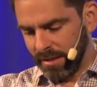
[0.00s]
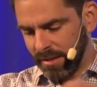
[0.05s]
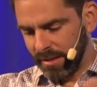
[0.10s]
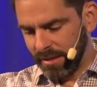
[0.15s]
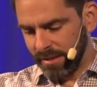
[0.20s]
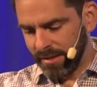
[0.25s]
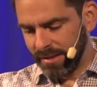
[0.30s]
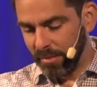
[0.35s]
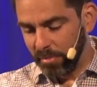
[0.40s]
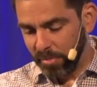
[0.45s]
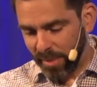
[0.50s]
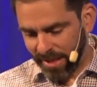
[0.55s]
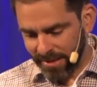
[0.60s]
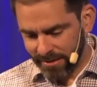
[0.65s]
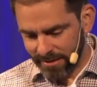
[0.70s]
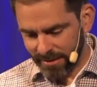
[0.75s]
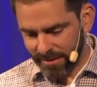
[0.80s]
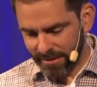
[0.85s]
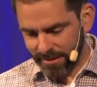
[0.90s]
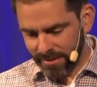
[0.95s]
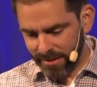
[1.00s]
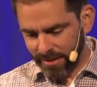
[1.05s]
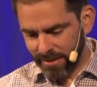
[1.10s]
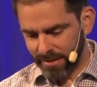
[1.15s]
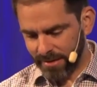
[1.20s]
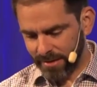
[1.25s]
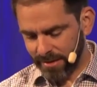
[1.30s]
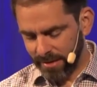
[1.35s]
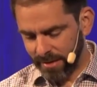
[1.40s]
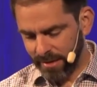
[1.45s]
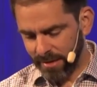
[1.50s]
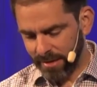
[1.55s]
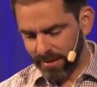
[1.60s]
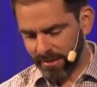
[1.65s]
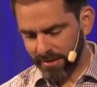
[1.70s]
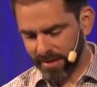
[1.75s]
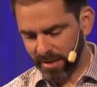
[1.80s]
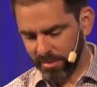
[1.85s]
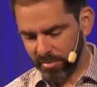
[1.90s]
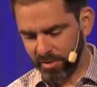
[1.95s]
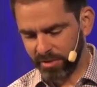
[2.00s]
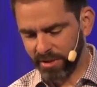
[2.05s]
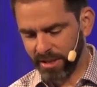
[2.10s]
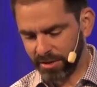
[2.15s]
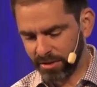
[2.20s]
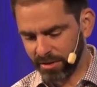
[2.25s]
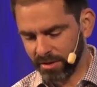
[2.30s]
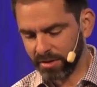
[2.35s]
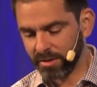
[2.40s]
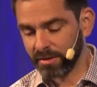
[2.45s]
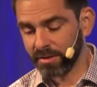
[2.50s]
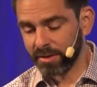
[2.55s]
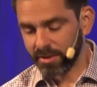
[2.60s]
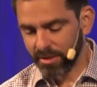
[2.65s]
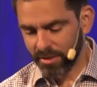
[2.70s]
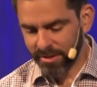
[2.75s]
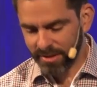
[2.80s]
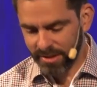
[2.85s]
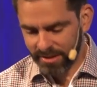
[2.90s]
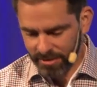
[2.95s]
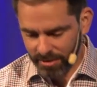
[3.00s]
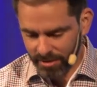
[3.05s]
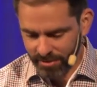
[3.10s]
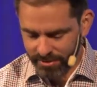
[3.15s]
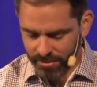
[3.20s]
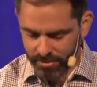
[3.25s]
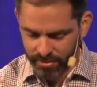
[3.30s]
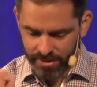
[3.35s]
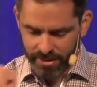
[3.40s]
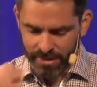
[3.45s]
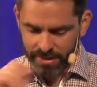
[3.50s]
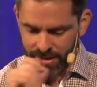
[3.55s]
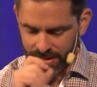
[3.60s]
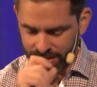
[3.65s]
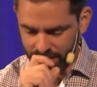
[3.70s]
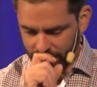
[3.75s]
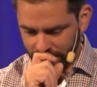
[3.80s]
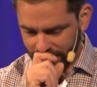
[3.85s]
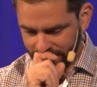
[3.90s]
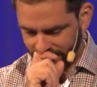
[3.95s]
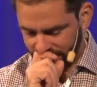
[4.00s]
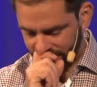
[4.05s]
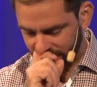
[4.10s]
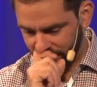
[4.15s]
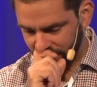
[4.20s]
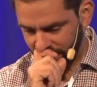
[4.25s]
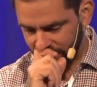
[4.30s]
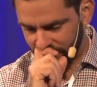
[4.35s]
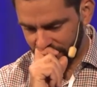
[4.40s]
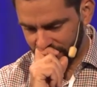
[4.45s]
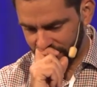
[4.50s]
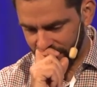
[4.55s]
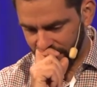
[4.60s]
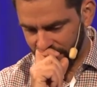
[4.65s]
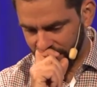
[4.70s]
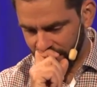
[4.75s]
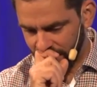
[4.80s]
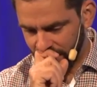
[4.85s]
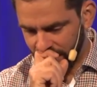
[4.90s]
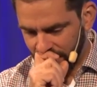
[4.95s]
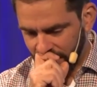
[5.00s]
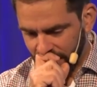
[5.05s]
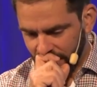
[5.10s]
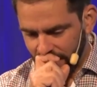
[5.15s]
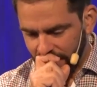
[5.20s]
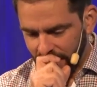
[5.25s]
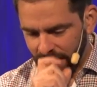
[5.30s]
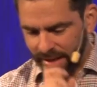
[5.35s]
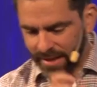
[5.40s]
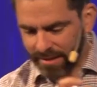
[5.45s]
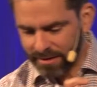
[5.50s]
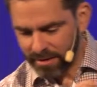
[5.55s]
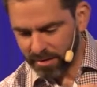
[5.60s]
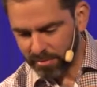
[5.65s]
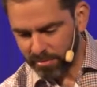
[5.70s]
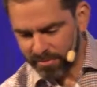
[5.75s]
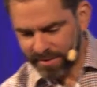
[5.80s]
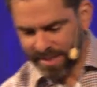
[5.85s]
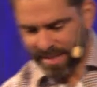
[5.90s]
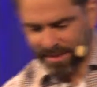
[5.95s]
dependencies and separation concerns is also a key aspect that he mentions here. And that